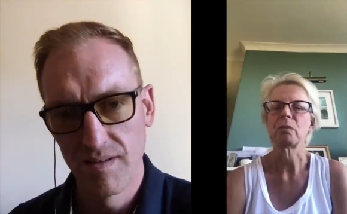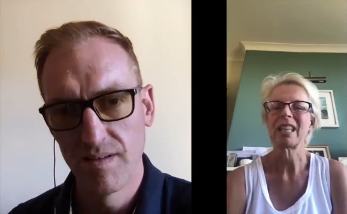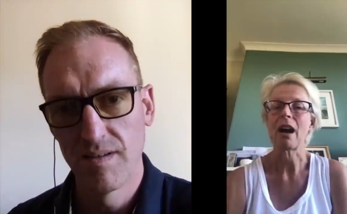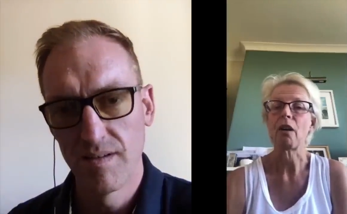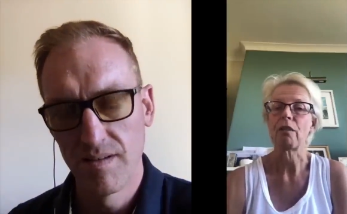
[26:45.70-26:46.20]

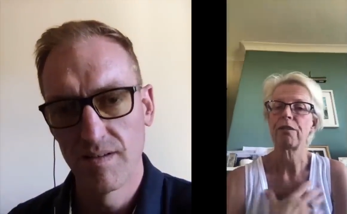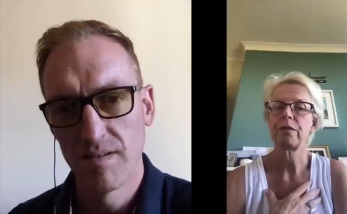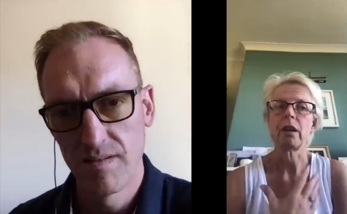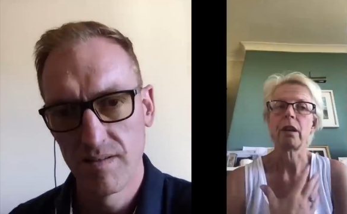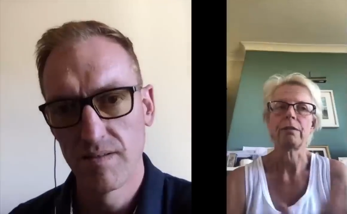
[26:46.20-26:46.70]

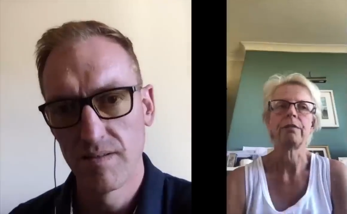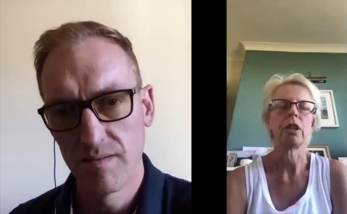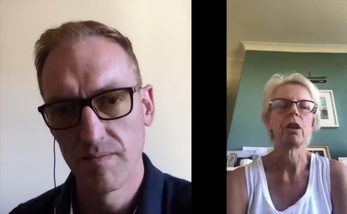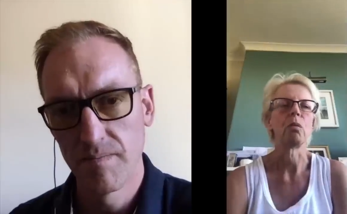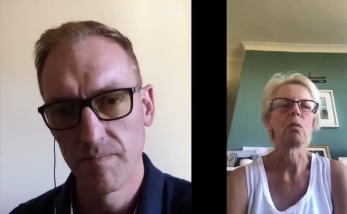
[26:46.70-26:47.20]
Speaker 1: myself,
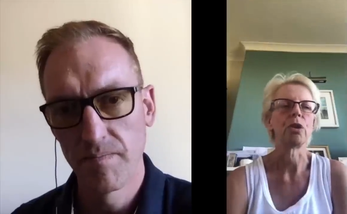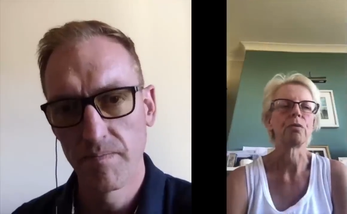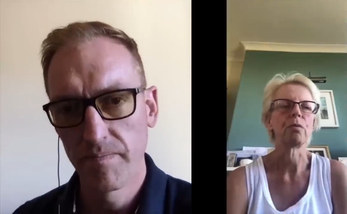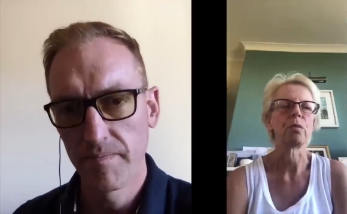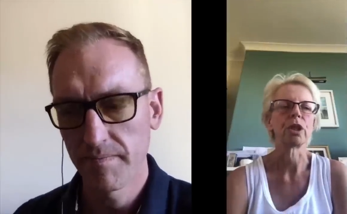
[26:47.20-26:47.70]
and you know
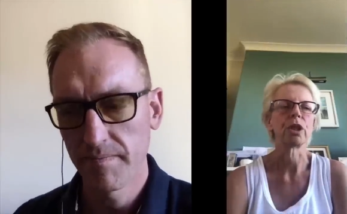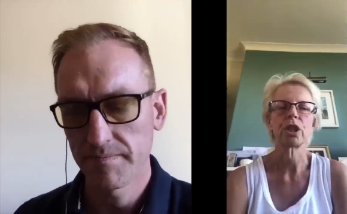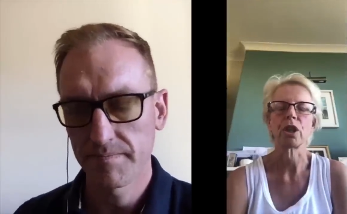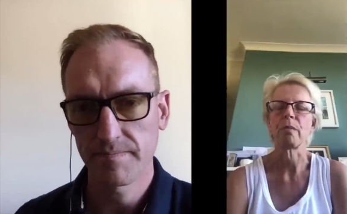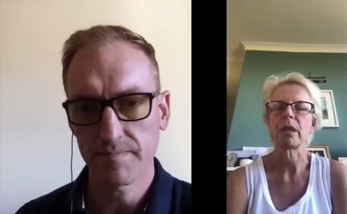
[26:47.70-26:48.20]
would would have
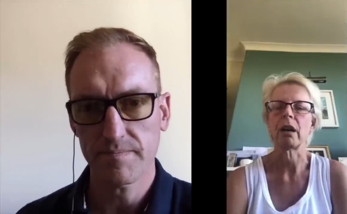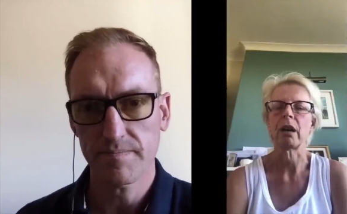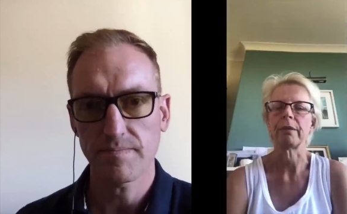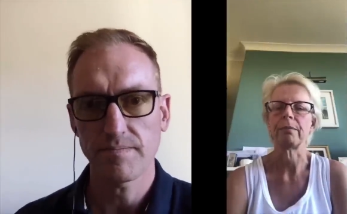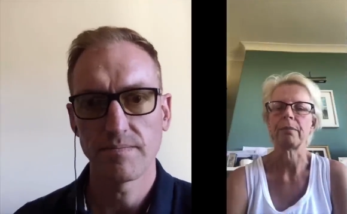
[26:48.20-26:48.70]
shown me that
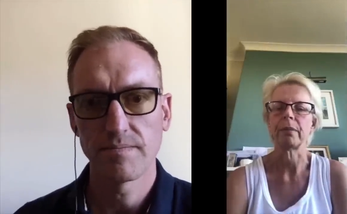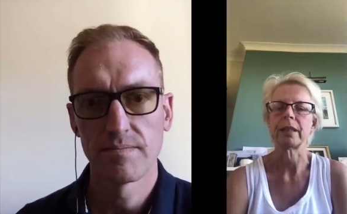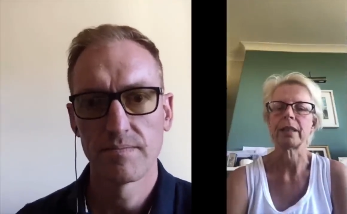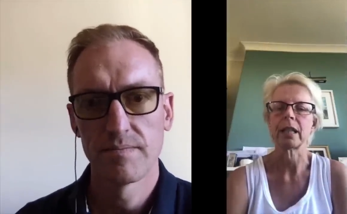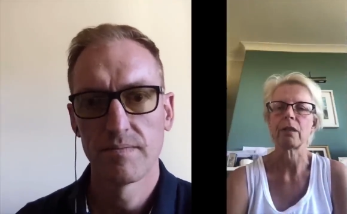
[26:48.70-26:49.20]
I
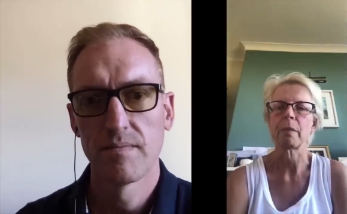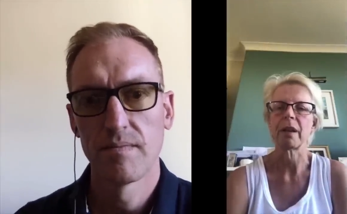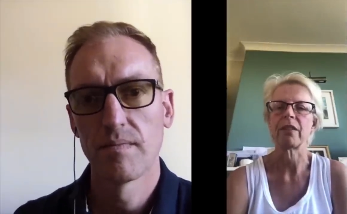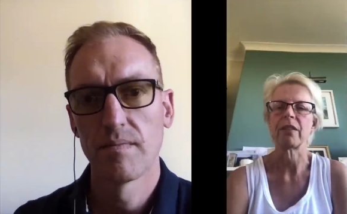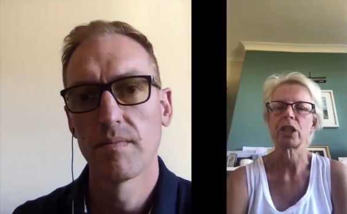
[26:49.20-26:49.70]
I did have a
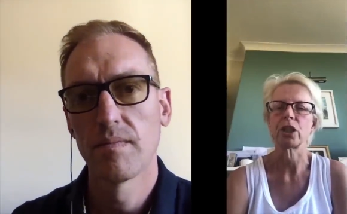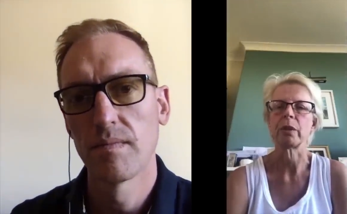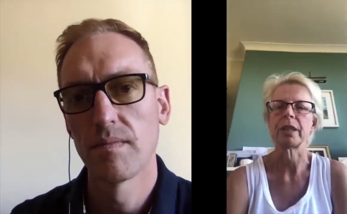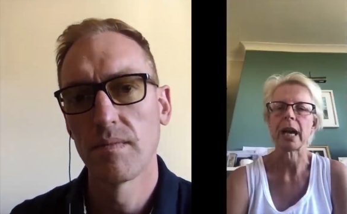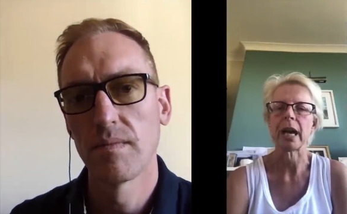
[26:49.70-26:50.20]
bit of an
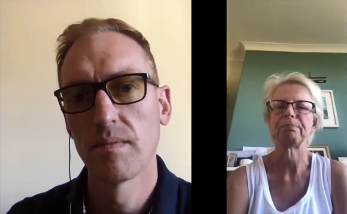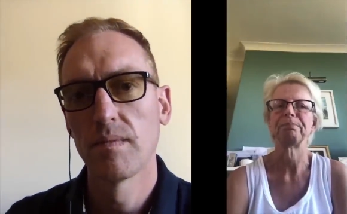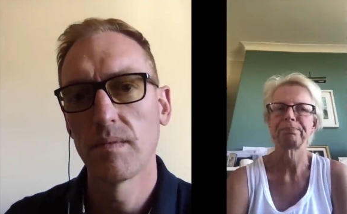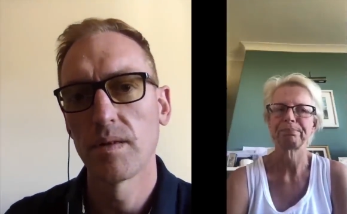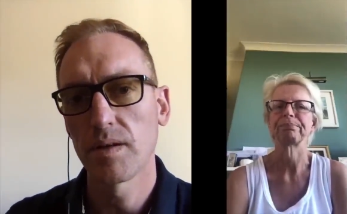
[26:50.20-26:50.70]
issue with that.
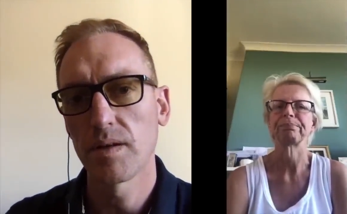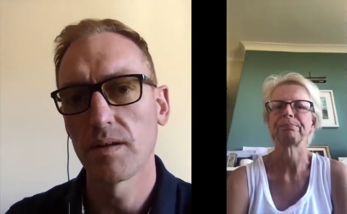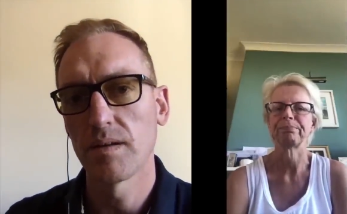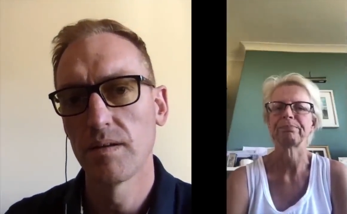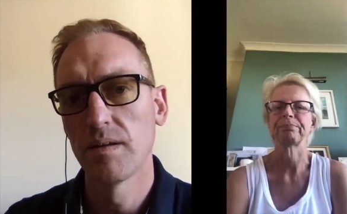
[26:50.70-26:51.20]

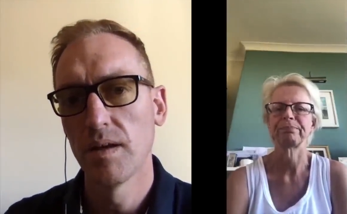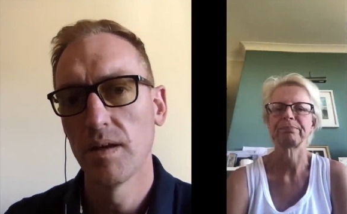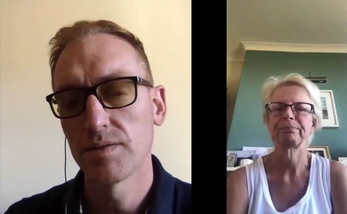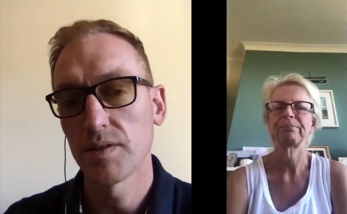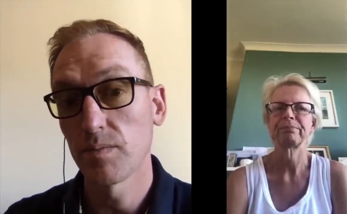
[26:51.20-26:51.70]
Okay. Mm.
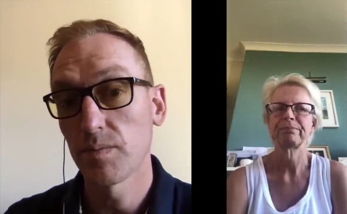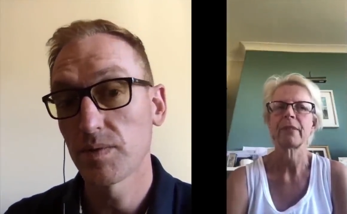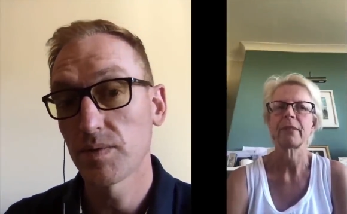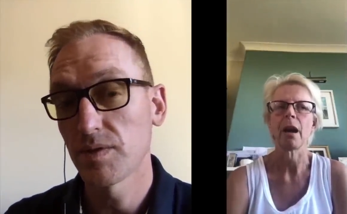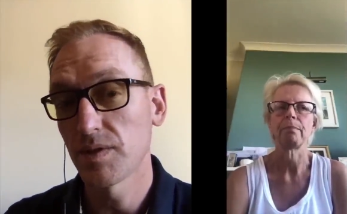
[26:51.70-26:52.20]

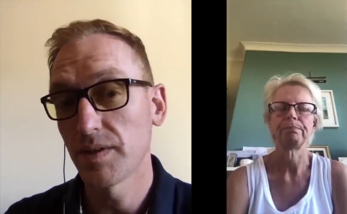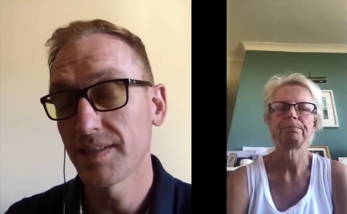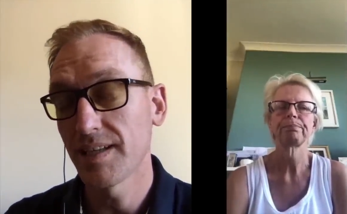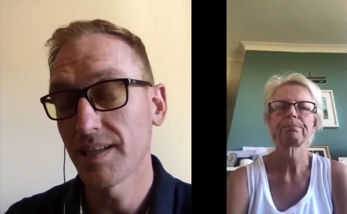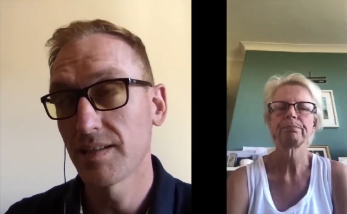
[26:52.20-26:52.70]
Speaker 2: So yeah.
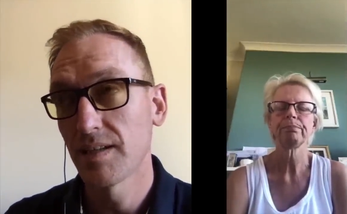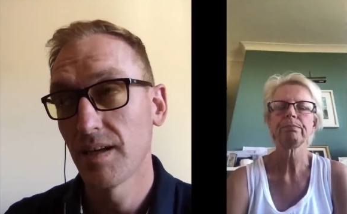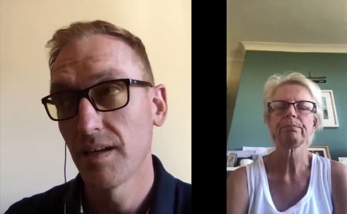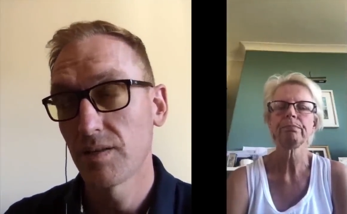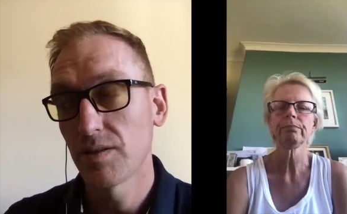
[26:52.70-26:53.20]
So you
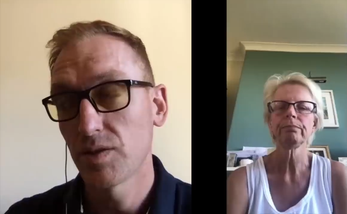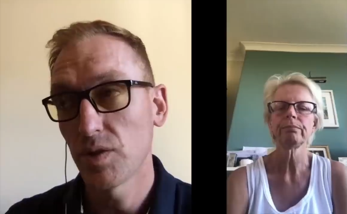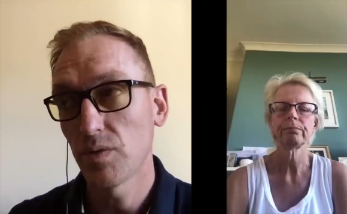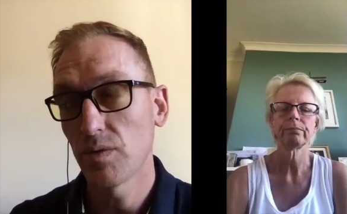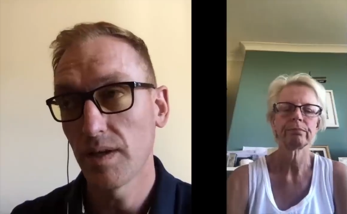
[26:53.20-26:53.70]
said
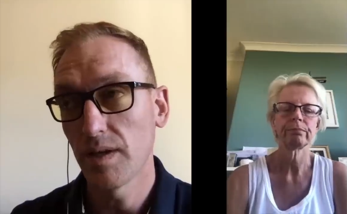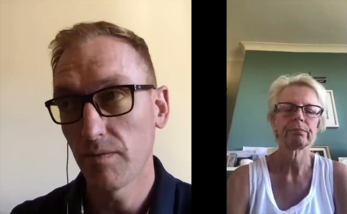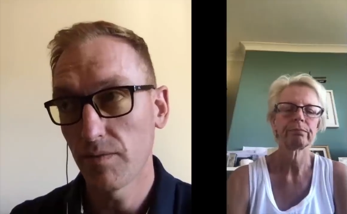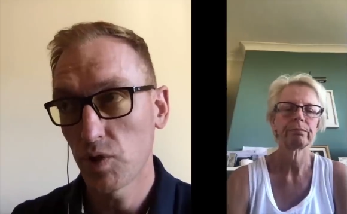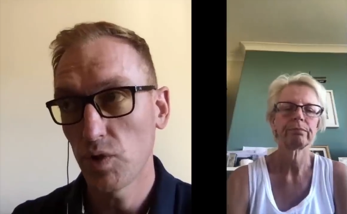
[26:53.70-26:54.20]
two
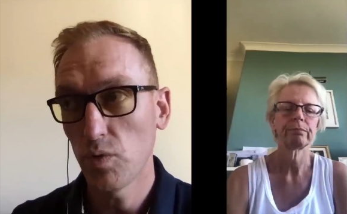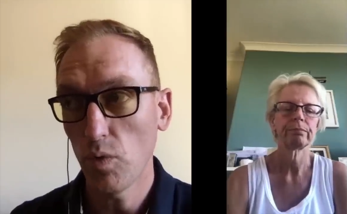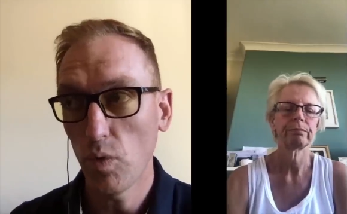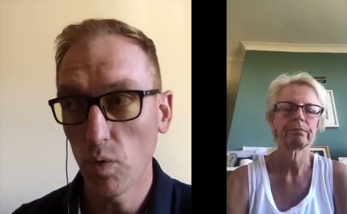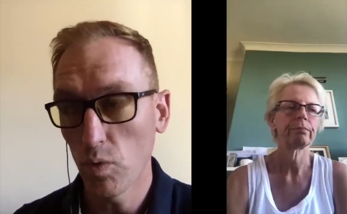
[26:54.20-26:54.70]
if
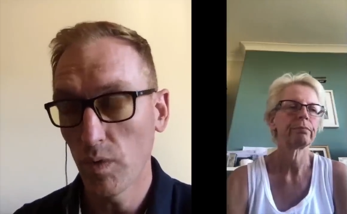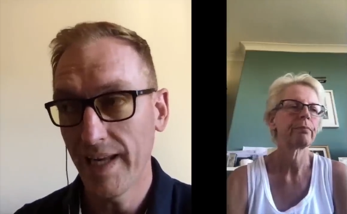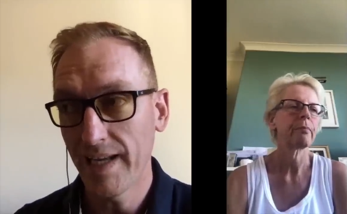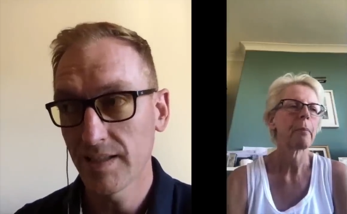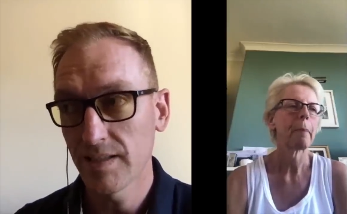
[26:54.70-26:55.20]
two
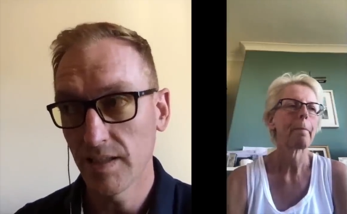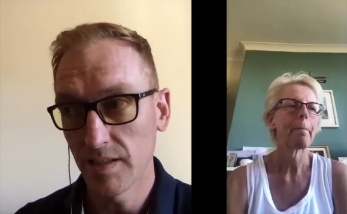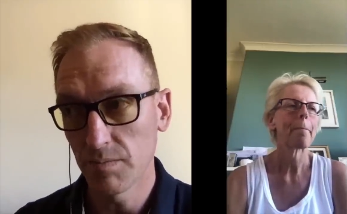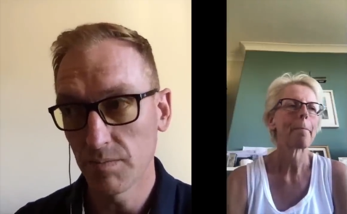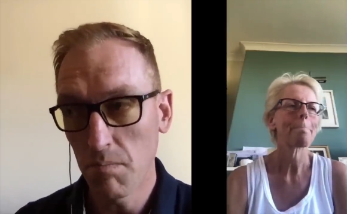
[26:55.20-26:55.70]
or
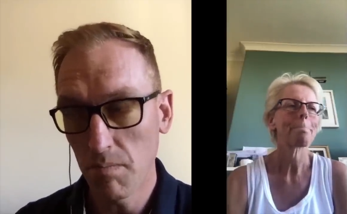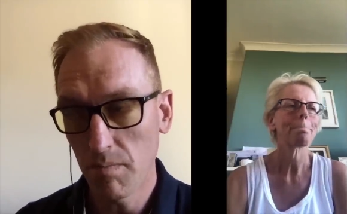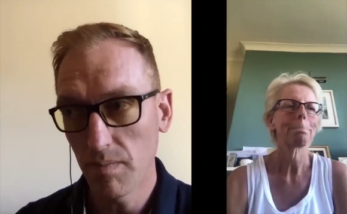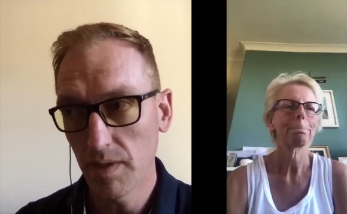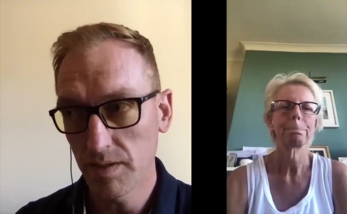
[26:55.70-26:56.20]
less is
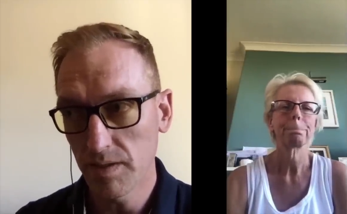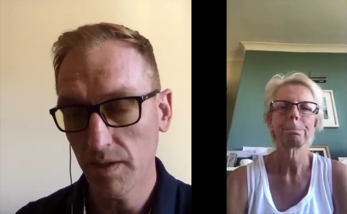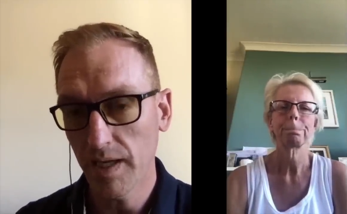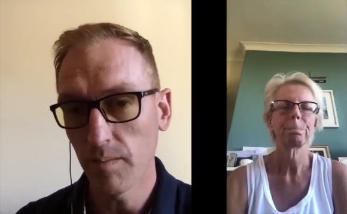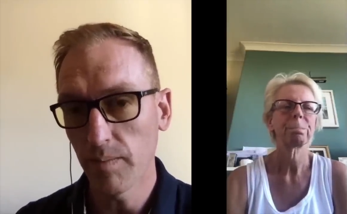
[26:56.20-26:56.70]

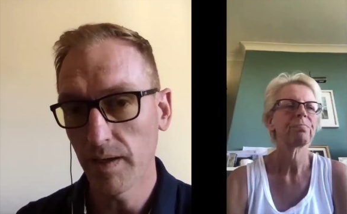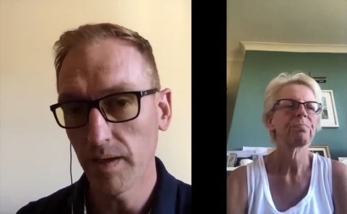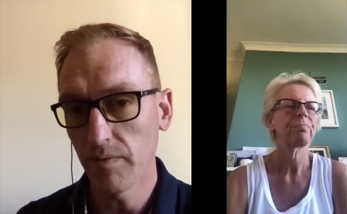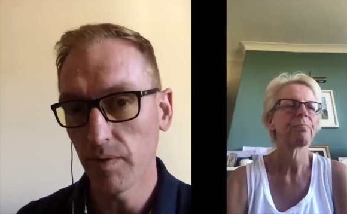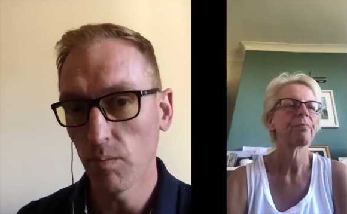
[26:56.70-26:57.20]
is okay,
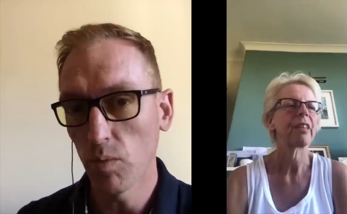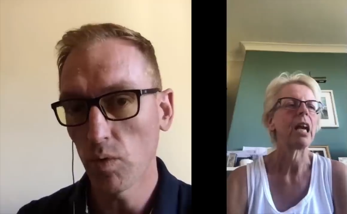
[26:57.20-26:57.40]
but if you're